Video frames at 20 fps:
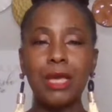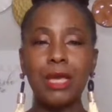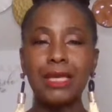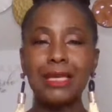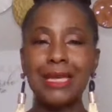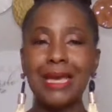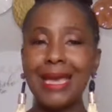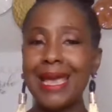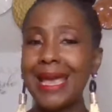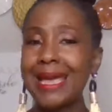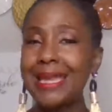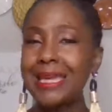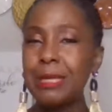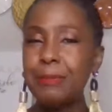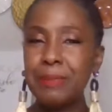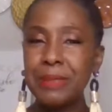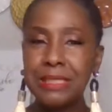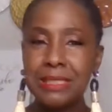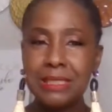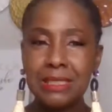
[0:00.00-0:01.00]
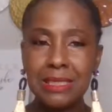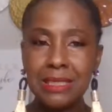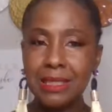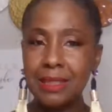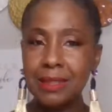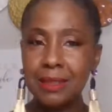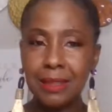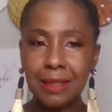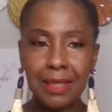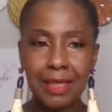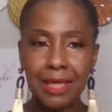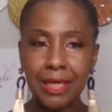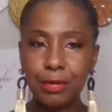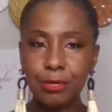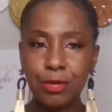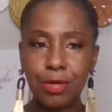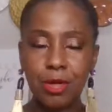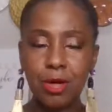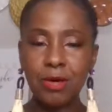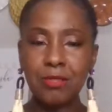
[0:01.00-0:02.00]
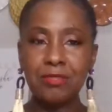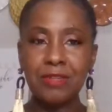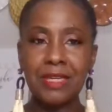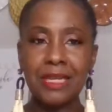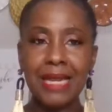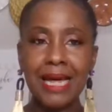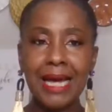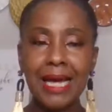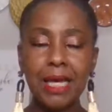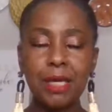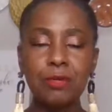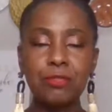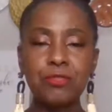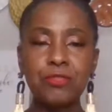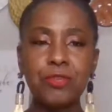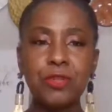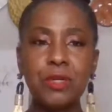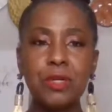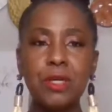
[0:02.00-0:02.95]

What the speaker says: in any particular area of life